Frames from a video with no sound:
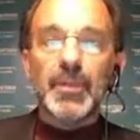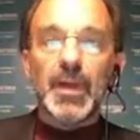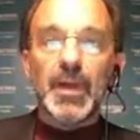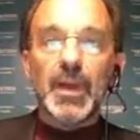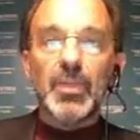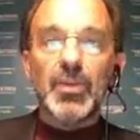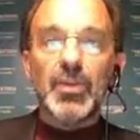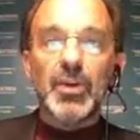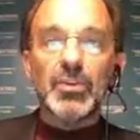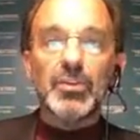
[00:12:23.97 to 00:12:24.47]

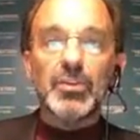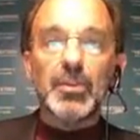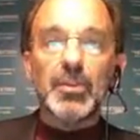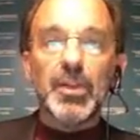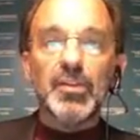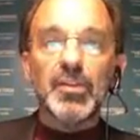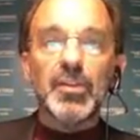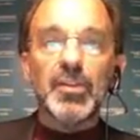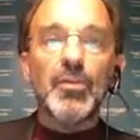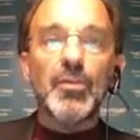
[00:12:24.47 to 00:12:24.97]
I thought to
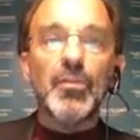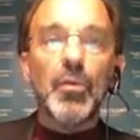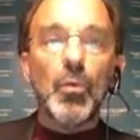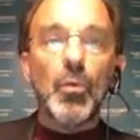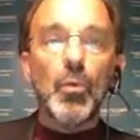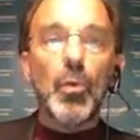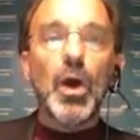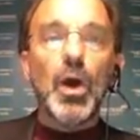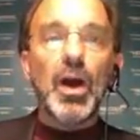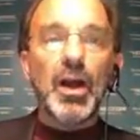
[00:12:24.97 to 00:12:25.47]
myself,
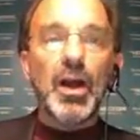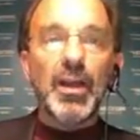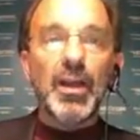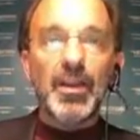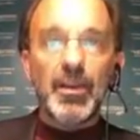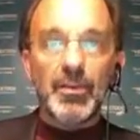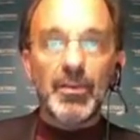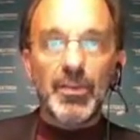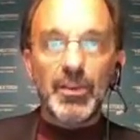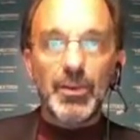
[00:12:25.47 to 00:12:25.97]
why
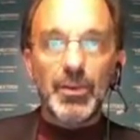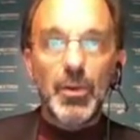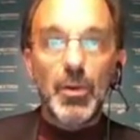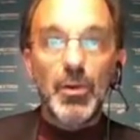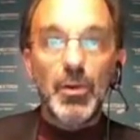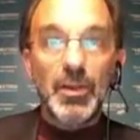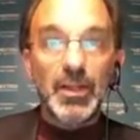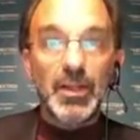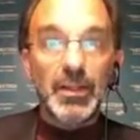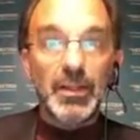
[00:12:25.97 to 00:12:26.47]
are they
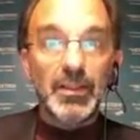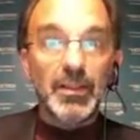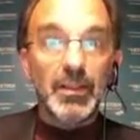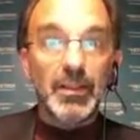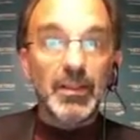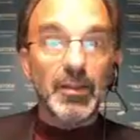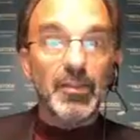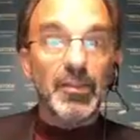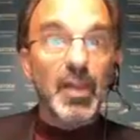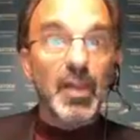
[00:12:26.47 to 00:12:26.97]
doing
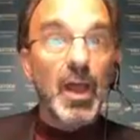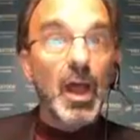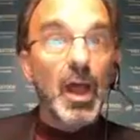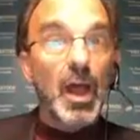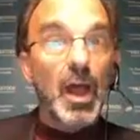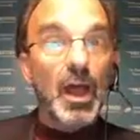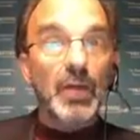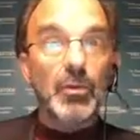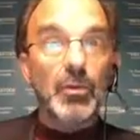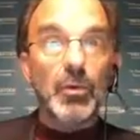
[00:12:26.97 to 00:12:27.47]
this?
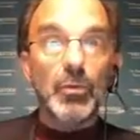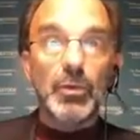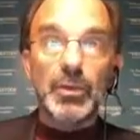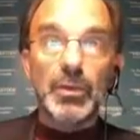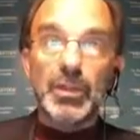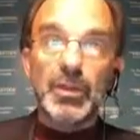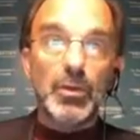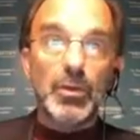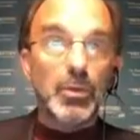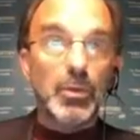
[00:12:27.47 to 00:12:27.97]
I don't
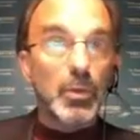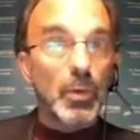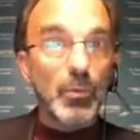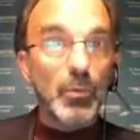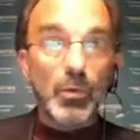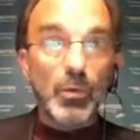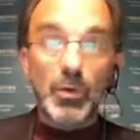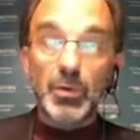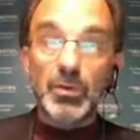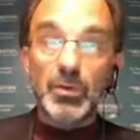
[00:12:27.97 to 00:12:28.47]
really know what
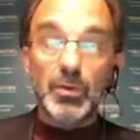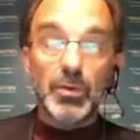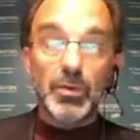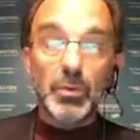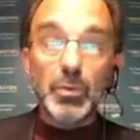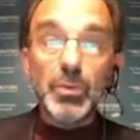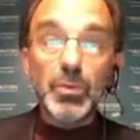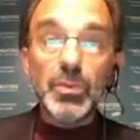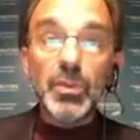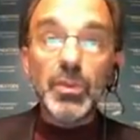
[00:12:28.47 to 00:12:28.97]
we're going to
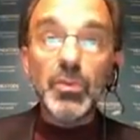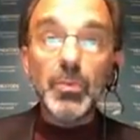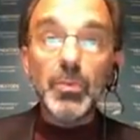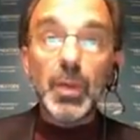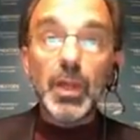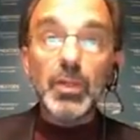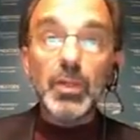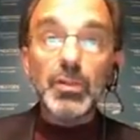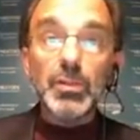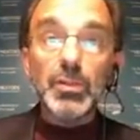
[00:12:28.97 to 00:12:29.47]
do with these
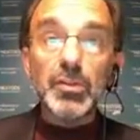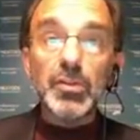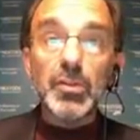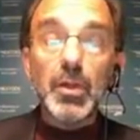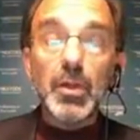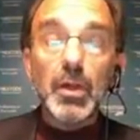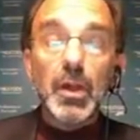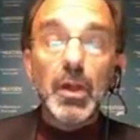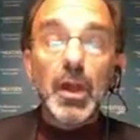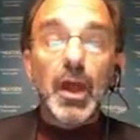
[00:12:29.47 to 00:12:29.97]
patients.
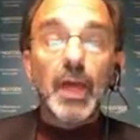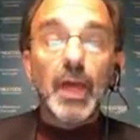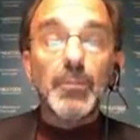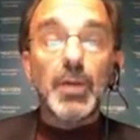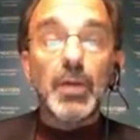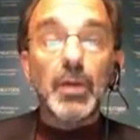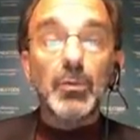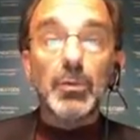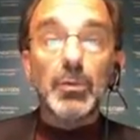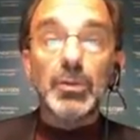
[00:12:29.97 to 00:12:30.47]
I'm
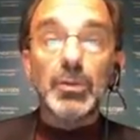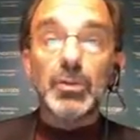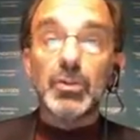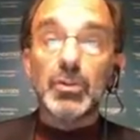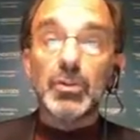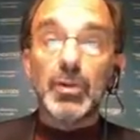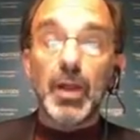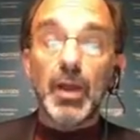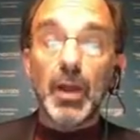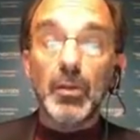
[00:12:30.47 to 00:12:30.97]
not really
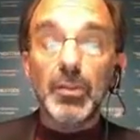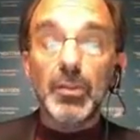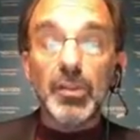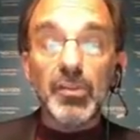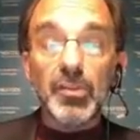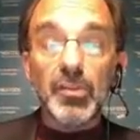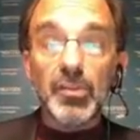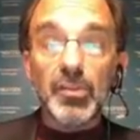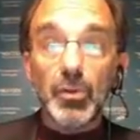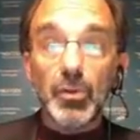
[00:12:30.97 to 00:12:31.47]
sure how
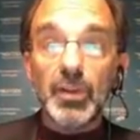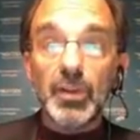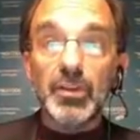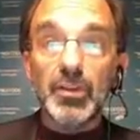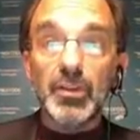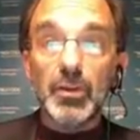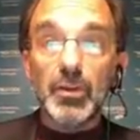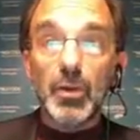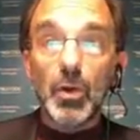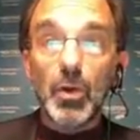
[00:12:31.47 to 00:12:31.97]
this is going
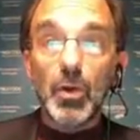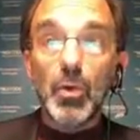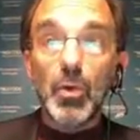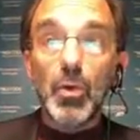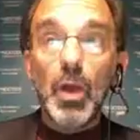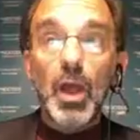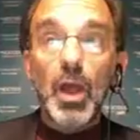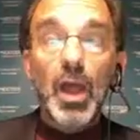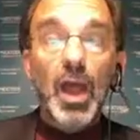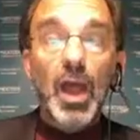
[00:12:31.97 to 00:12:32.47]
to
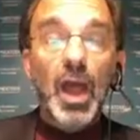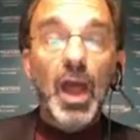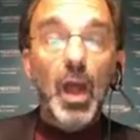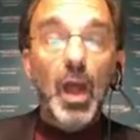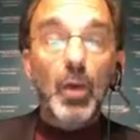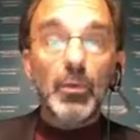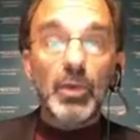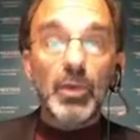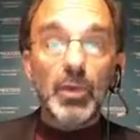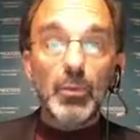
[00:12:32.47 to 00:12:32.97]
go.
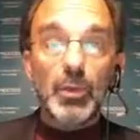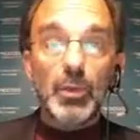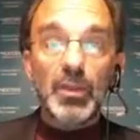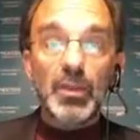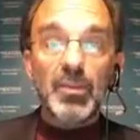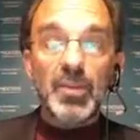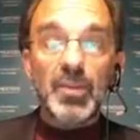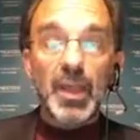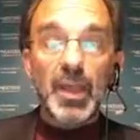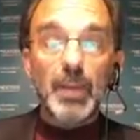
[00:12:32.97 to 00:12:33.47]
How can we
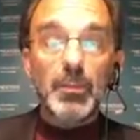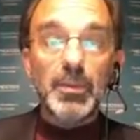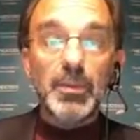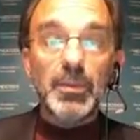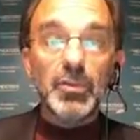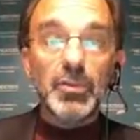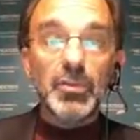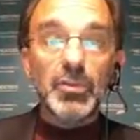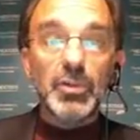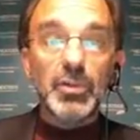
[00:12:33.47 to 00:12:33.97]
examine
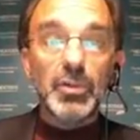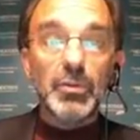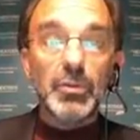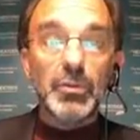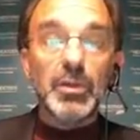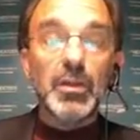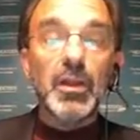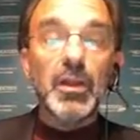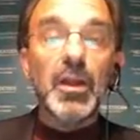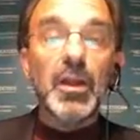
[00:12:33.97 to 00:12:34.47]
these
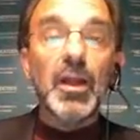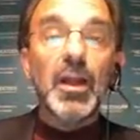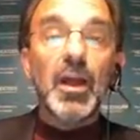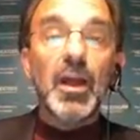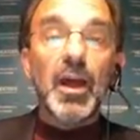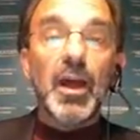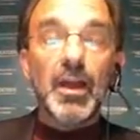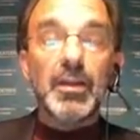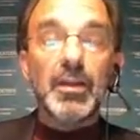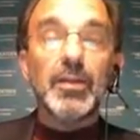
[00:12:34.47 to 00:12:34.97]
children?
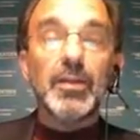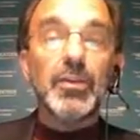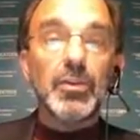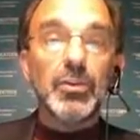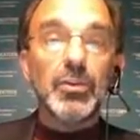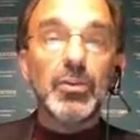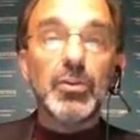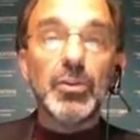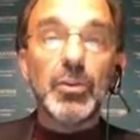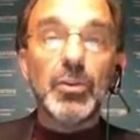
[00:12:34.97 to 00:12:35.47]
I can
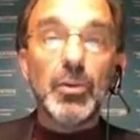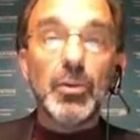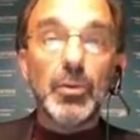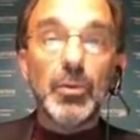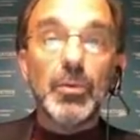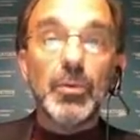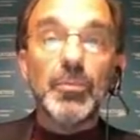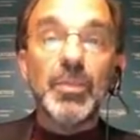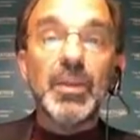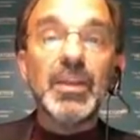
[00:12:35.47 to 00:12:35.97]
assure
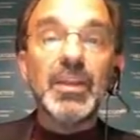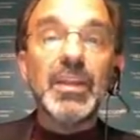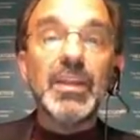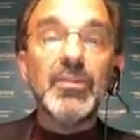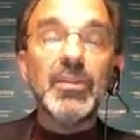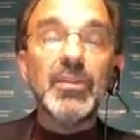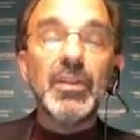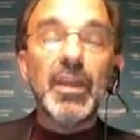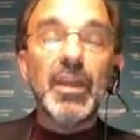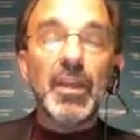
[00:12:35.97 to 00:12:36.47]
you that
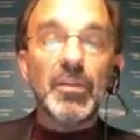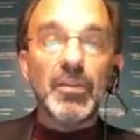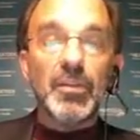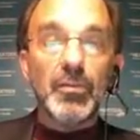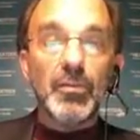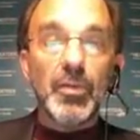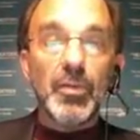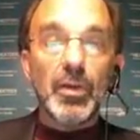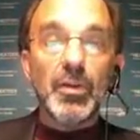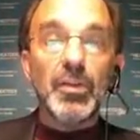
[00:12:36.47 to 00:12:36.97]
even as
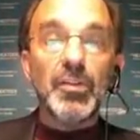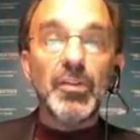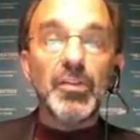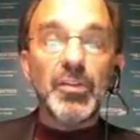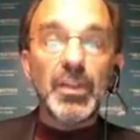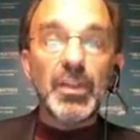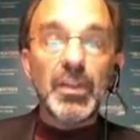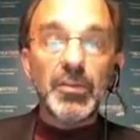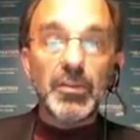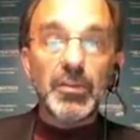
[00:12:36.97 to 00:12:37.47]
a very
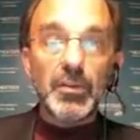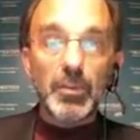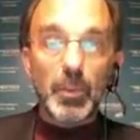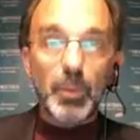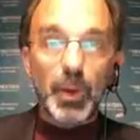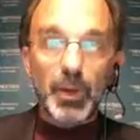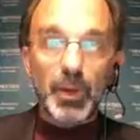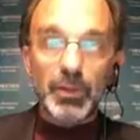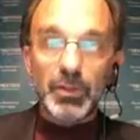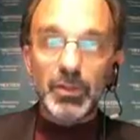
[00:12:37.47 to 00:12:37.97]
seasoned
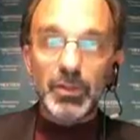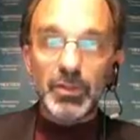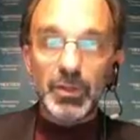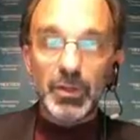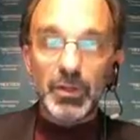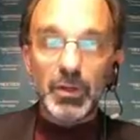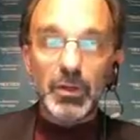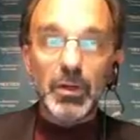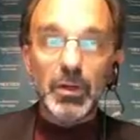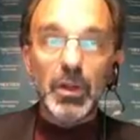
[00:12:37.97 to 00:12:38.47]

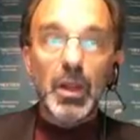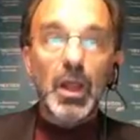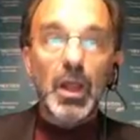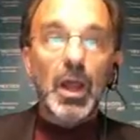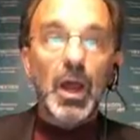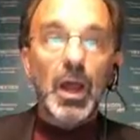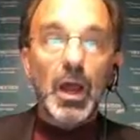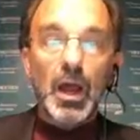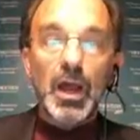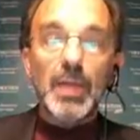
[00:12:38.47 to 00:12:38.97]
practitioner,
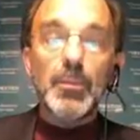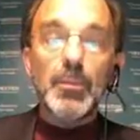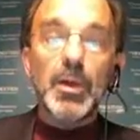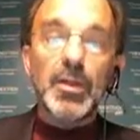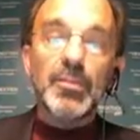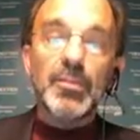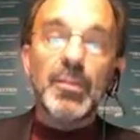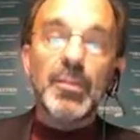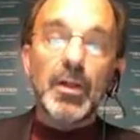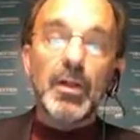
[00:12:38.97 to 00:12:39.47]
I
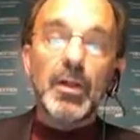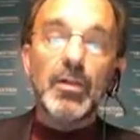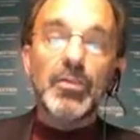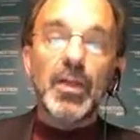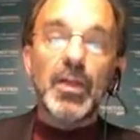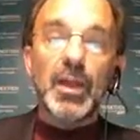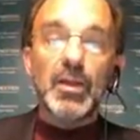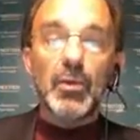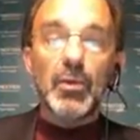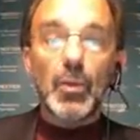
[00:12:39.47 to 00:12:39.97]
myself
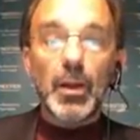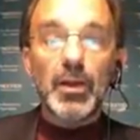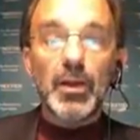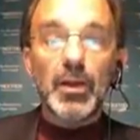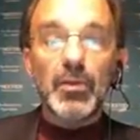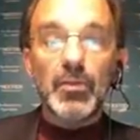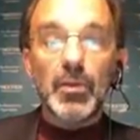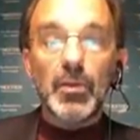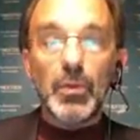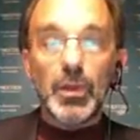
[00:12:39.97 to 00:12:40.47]
had quite a
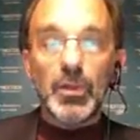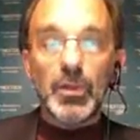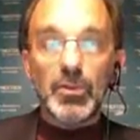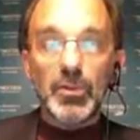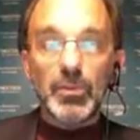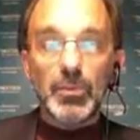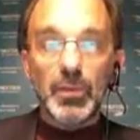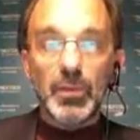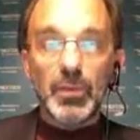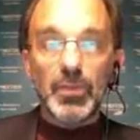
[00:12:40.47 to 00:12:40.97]
few
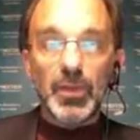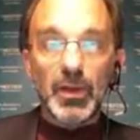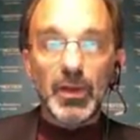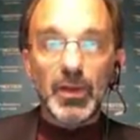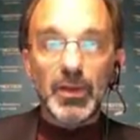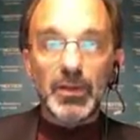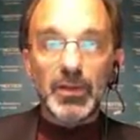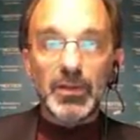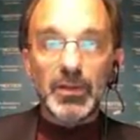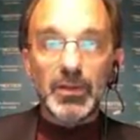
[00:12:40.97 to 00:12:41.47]
issues with the
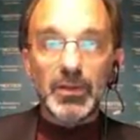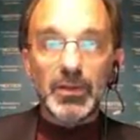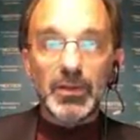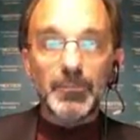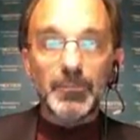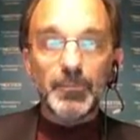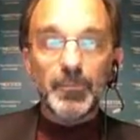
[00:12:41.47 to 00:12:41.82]
idea.